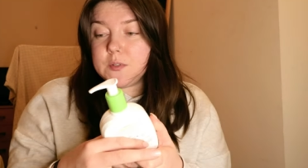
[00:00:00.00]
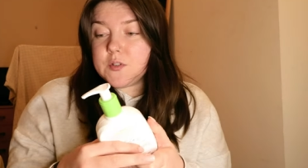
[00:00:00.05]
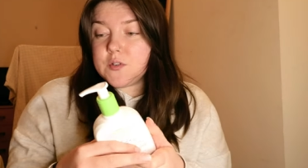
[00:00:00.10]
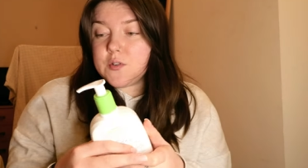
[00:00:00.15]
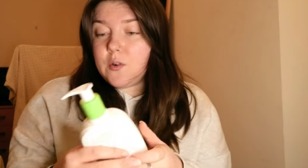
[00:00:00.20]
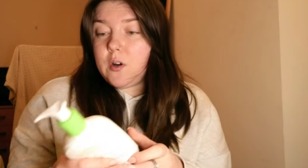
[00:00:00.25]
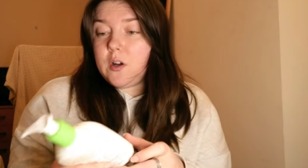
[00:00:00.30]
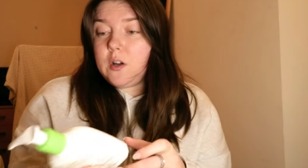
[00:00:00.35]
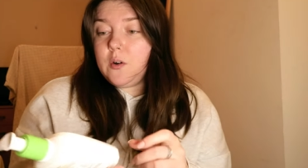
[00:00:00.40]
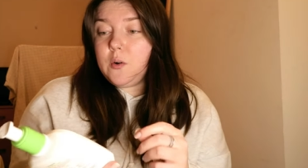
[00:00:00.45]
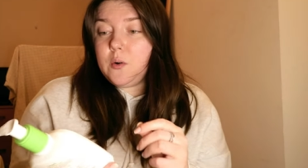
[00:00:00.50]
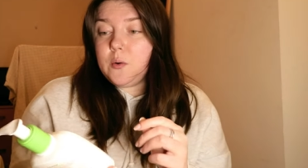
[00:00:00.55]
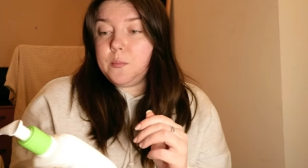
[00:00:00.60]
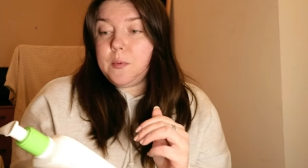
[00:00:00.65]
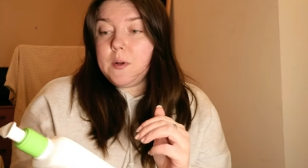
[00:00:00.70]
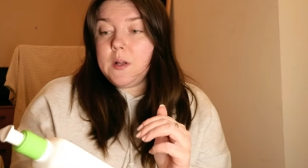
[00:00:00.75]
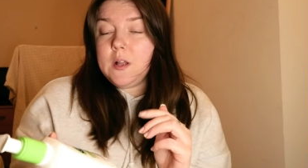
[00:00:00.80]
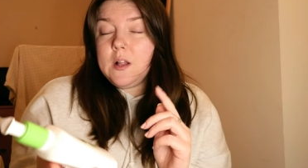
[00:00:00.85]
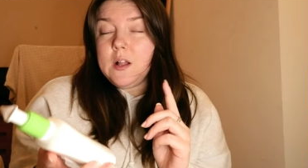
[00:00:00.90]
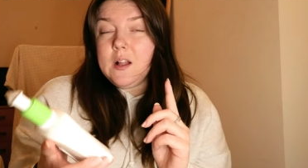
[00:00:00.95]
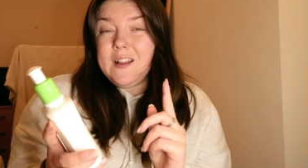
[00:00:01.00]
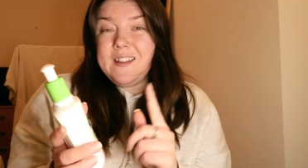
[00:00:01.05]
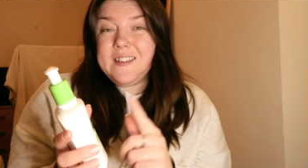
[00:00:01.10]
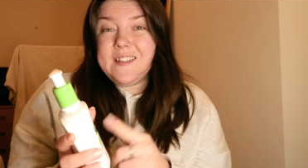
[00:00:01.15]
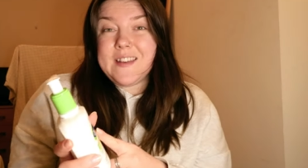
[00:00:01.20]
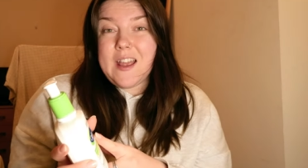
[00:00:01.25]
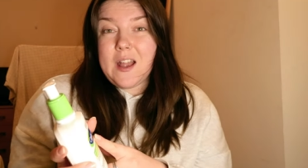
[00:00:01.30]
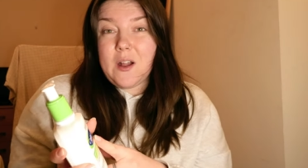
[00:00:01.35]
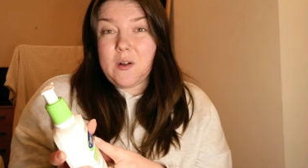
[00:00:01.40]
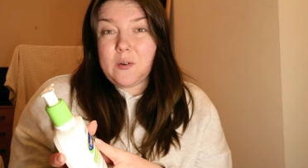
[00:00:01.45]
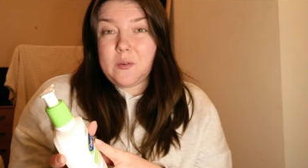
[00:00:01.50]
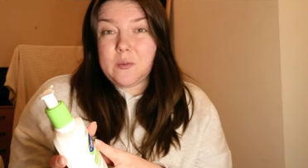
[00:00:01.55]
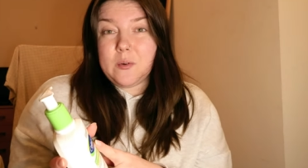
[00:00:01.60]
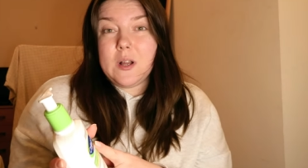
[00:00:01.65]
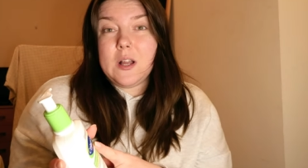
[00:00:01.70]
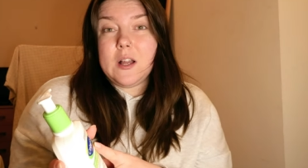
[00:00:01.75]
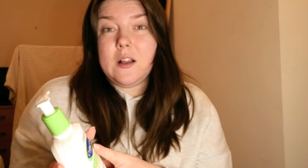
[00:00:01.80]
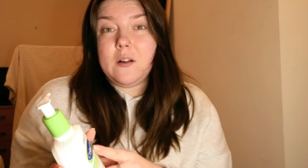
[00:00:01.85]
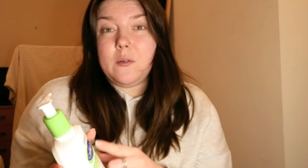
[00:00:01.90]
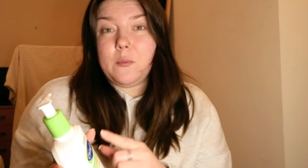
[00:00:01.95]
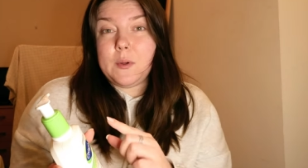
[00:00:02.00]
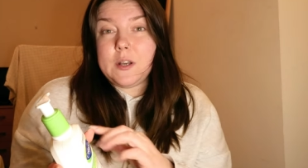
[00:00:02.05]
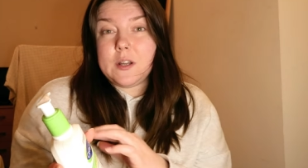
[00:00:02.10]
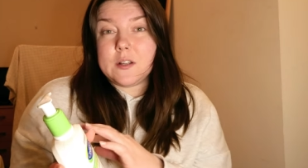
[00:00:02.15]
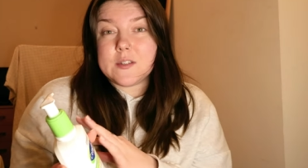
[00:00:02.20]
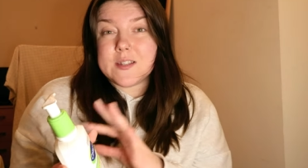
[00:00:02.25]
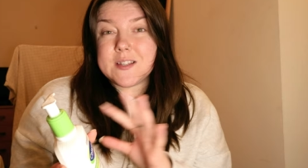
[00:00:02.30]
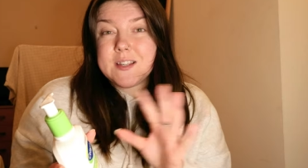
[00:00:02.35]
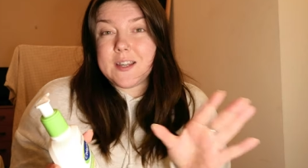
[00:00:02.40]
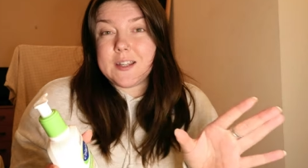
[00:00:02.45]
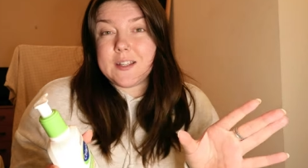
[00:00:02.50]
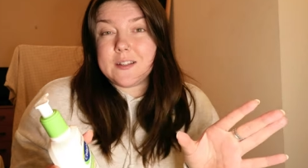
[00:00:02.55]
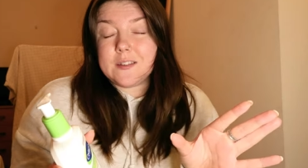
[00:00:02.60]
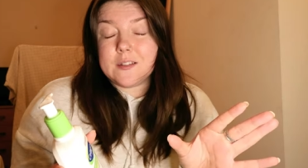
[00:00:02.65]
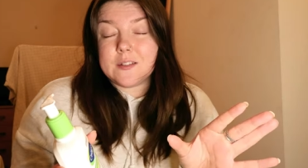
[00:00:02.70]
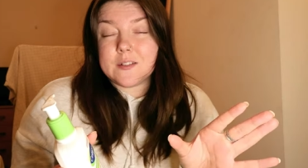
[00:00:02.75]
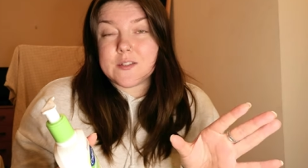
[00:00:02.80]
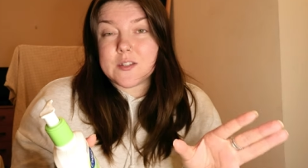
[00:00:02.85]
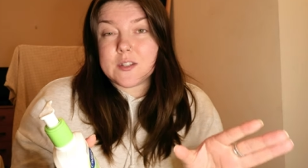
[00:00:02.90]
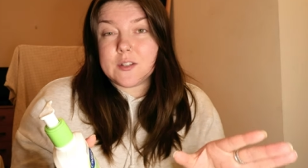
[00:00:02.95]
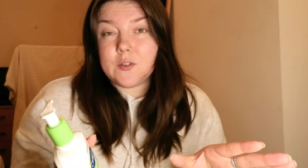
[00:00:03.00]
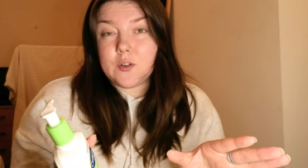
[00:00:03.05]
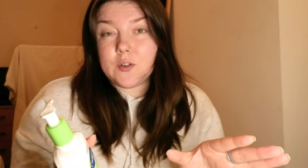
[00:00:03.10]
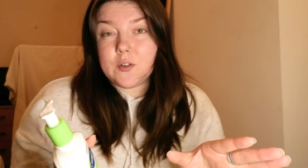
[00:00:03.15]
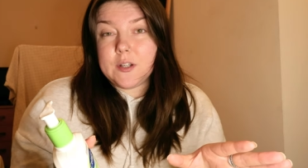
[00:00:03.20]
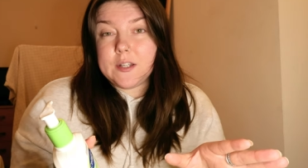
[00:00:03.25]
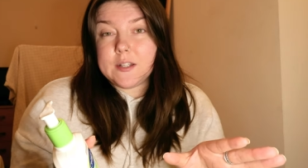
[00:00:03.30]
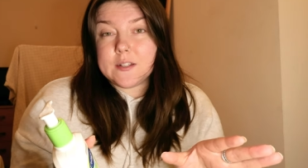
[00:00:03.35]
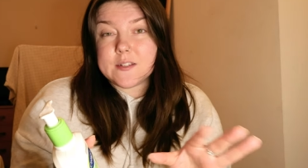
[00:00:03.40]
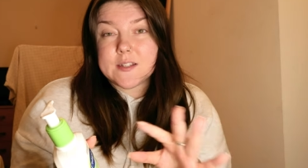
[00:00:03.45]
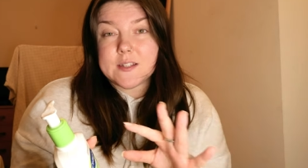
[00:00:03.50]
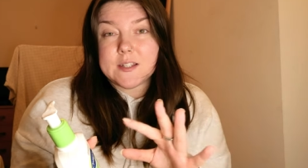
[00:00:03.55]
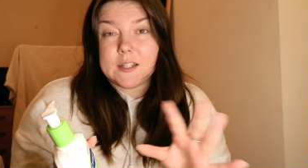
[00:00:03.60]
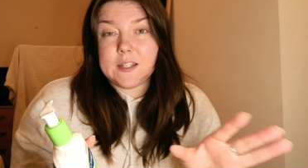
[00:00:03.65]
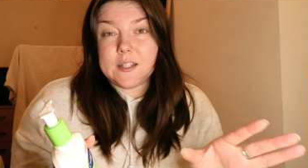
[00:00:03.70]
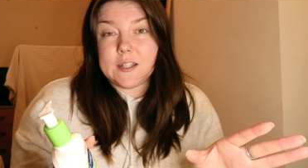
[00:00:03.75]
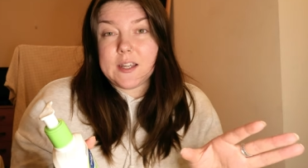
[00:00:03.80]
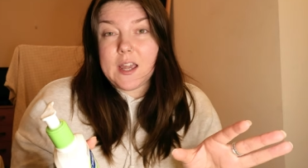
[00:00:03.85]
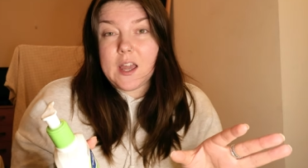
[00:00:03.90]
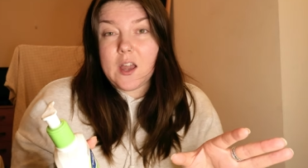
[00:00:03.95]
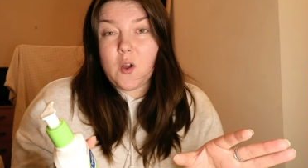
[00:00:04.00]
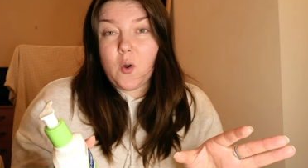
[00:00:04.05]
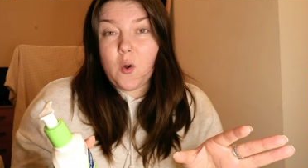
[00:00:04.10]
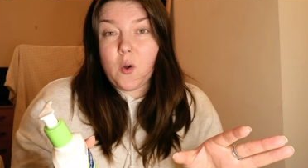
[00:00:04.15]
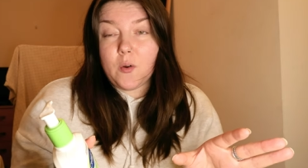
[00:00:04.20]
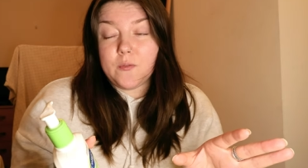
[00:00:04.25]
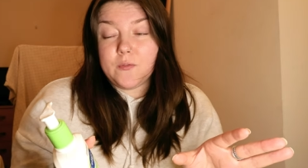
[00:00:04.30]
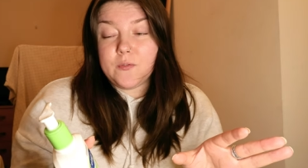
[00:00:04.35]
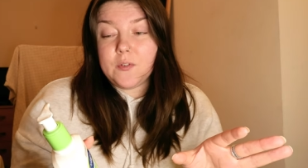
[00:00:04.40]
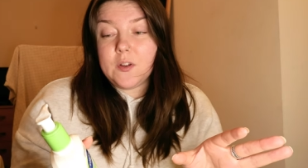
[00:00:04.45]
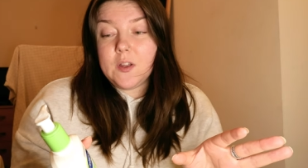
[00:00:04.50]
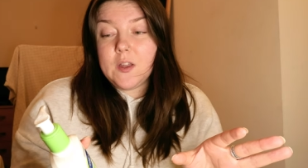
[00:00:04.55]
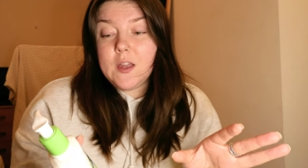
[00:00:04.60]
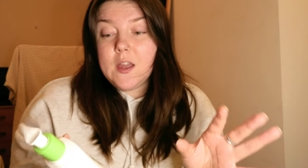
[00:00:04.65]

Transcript: So I hope now when I take this Korean skincare off